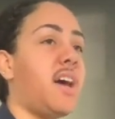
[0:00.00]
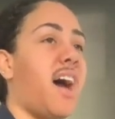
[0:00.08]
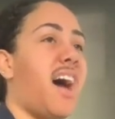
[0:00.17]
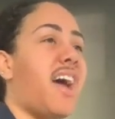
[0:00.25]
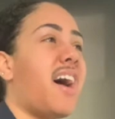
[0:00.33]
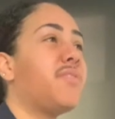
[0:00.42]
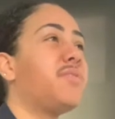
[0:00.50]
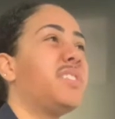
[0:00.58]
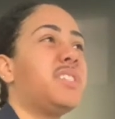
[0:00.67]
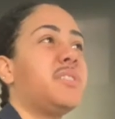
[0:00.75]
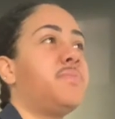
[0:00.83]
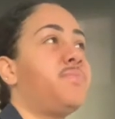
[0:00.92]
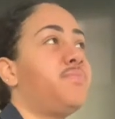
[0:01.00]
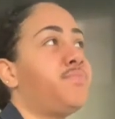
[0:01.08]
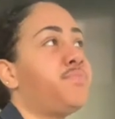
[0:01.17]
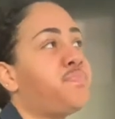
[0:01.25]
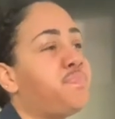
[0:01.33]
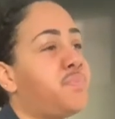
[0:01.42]
I have a
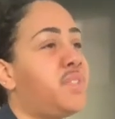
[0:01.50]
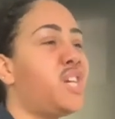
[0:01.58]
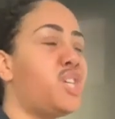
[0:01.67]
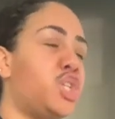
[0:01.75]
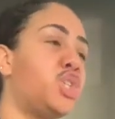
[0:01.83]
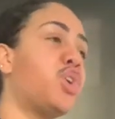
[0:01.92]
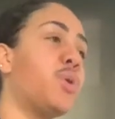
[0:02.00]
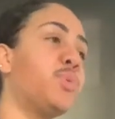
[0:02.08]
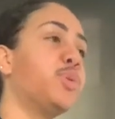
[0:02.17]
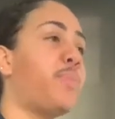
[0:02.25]
troubled